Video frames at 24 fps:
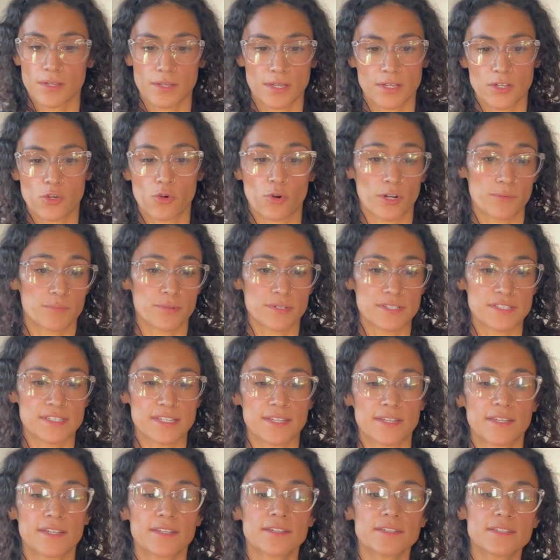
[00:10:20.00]
court
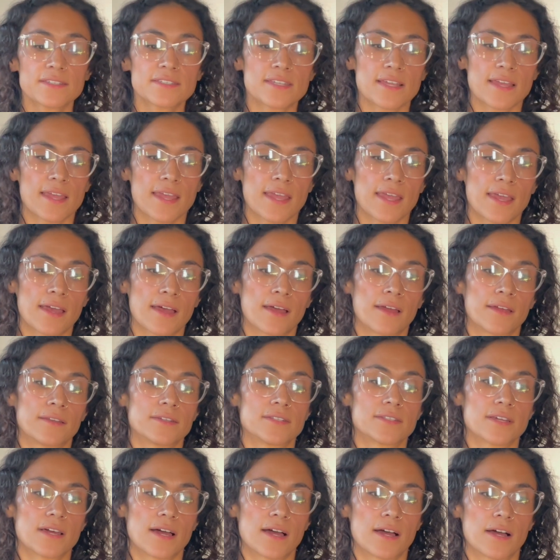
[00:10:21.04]
proceedings,
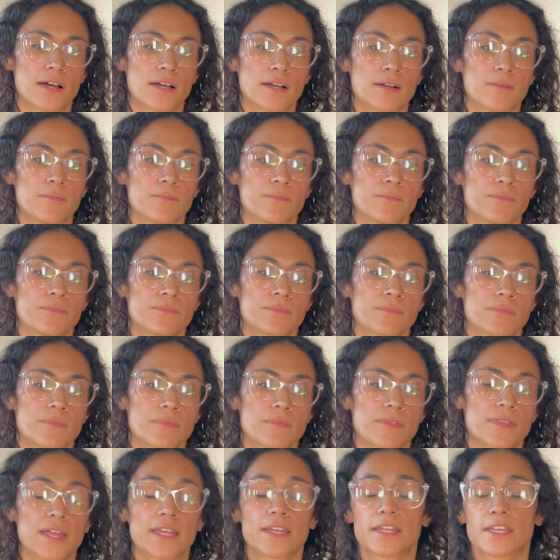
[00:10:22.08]
and
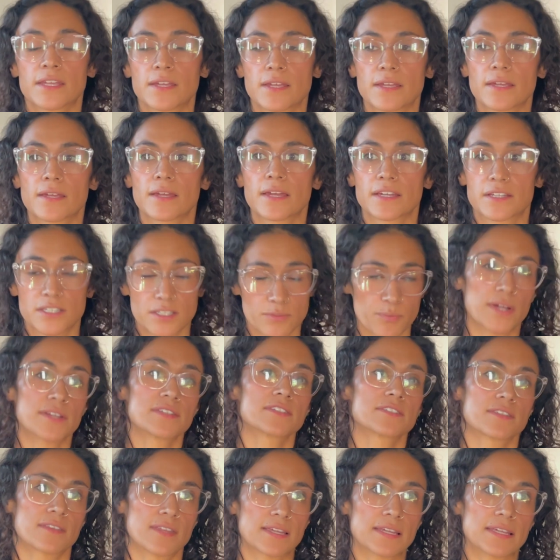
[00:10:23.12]
that he
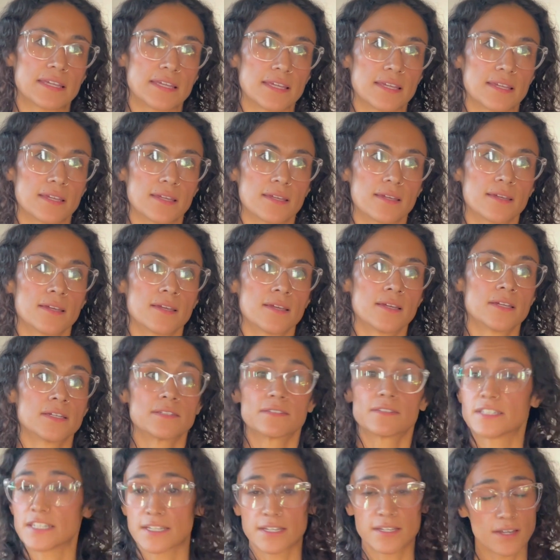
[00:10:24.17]
expressed that he
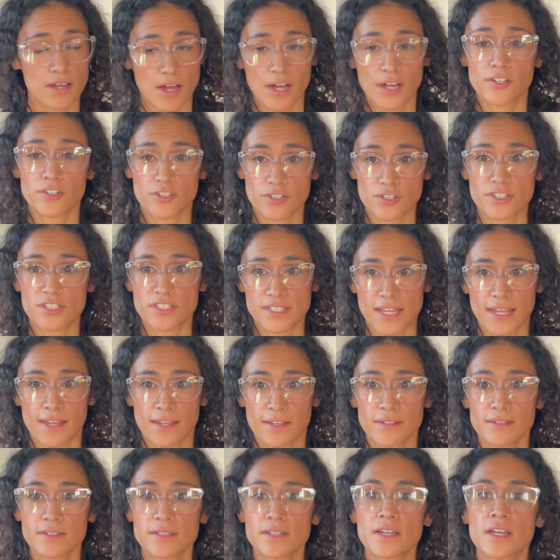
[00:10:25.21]
didn't
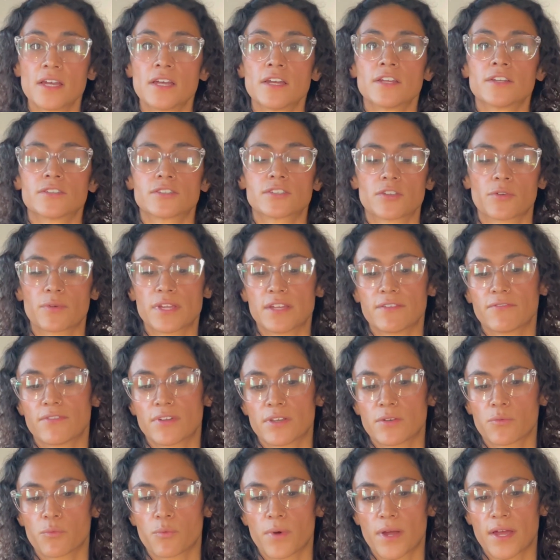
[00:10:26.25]
understand. So
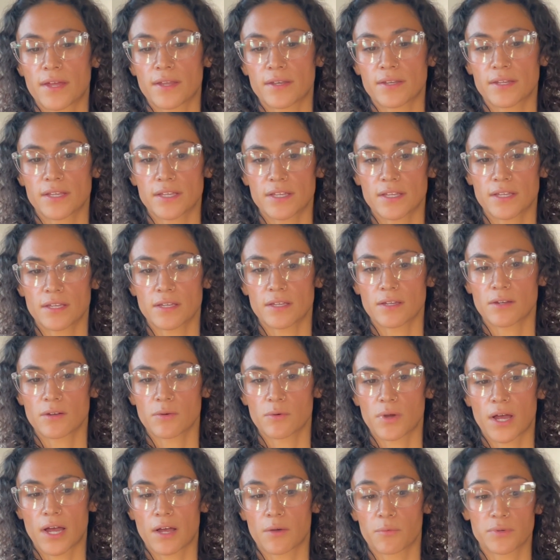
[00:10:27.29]
even when he
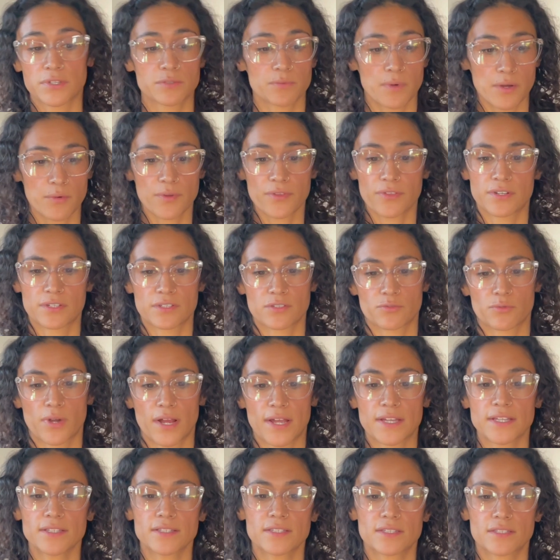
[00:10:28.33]
was well within his
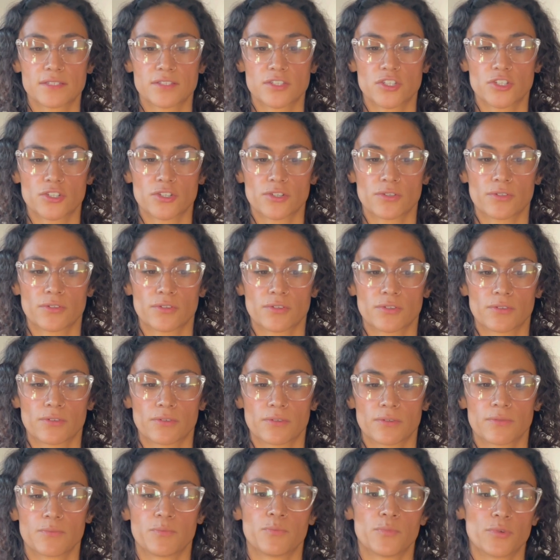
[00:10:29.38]
rights
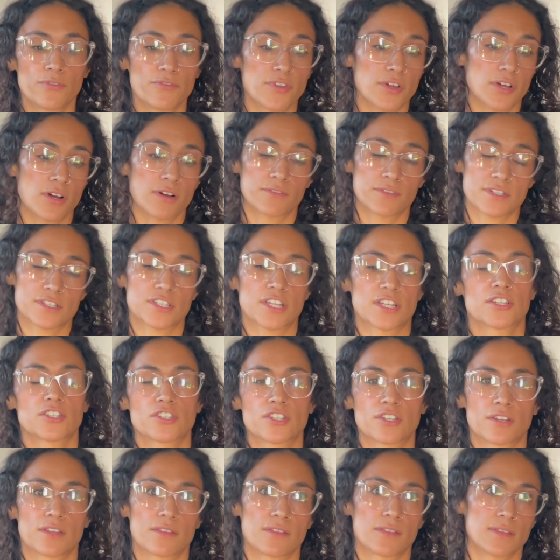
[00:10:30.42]
to move the
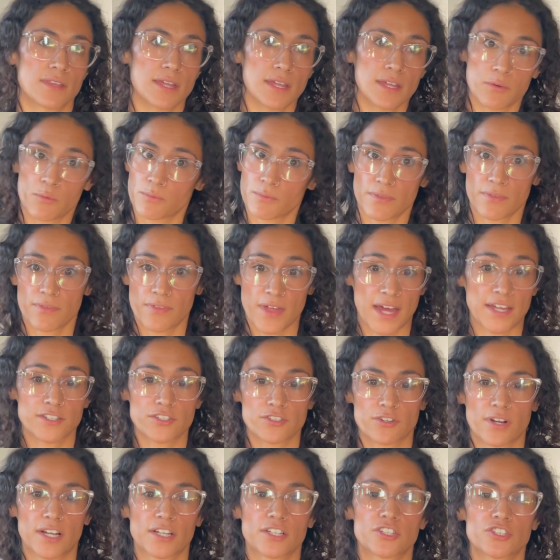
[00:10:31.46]
conversation in that
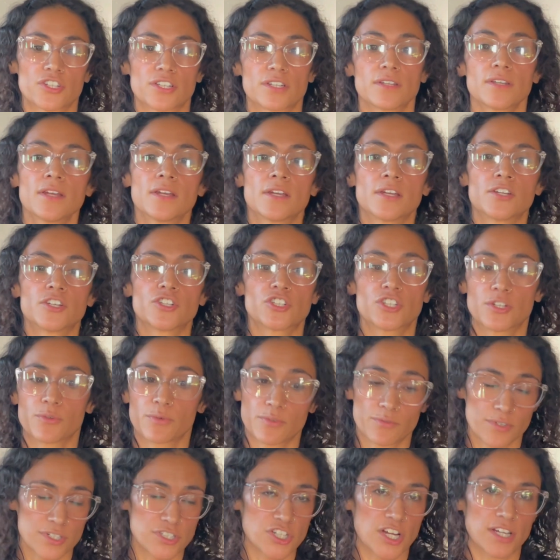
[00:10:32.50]
direction, she would
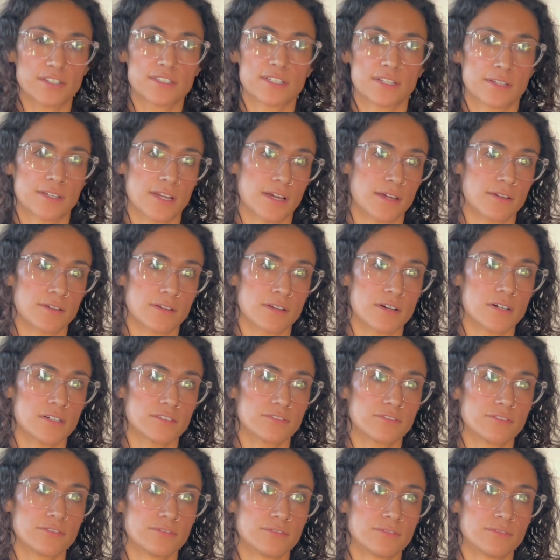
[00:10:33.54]
reject it and cut it
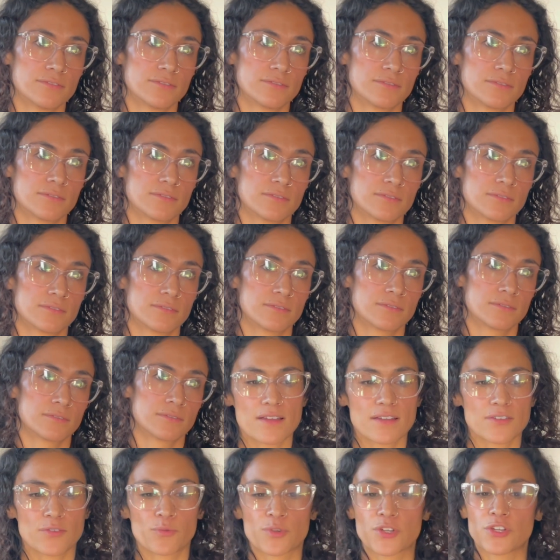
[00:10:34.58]
off.
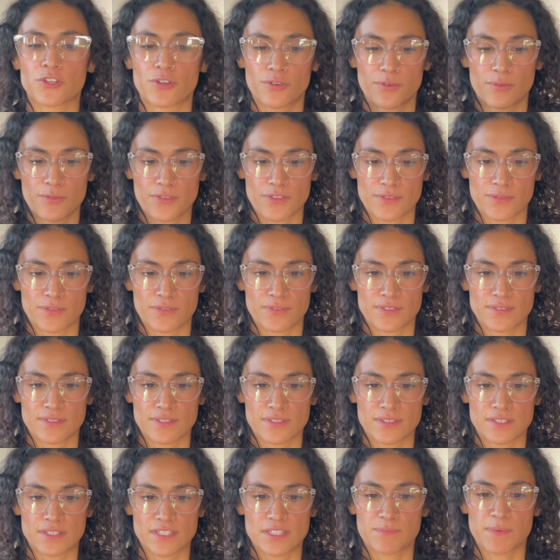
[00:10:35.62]
You know,
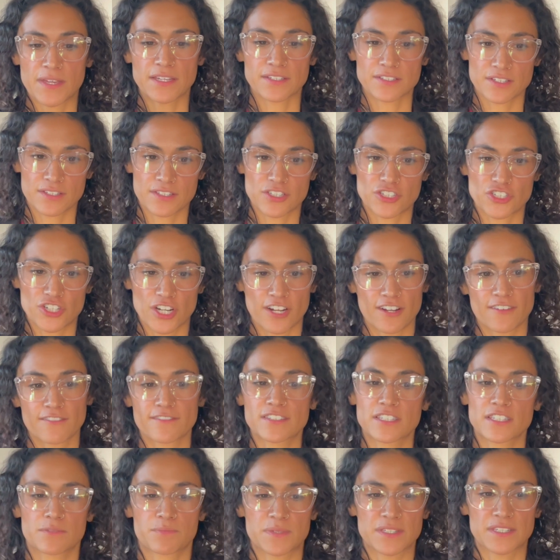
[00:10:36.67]
speaking to the sheriff
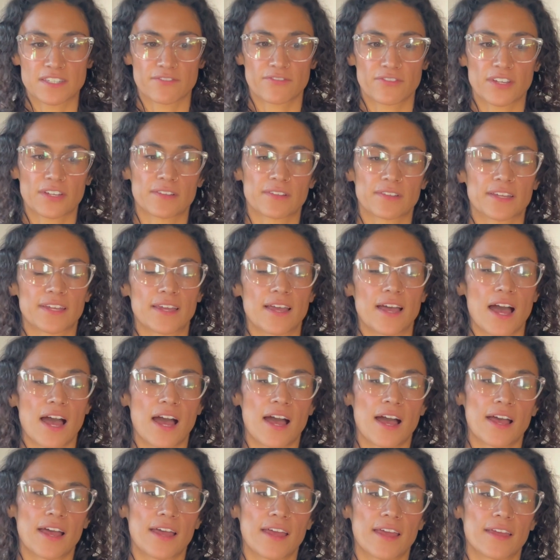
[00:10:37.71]
specifically,
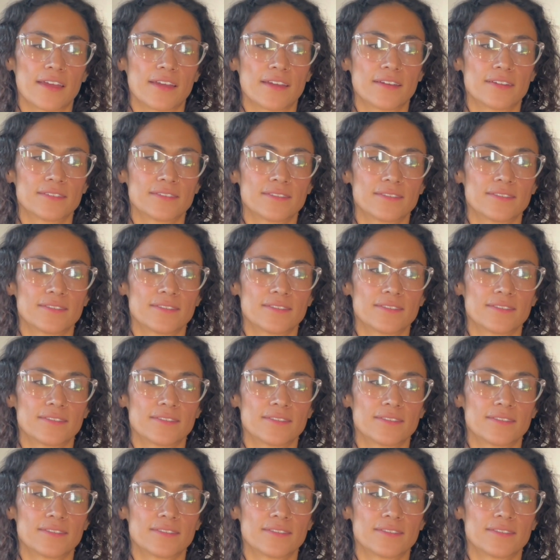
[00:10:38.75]
as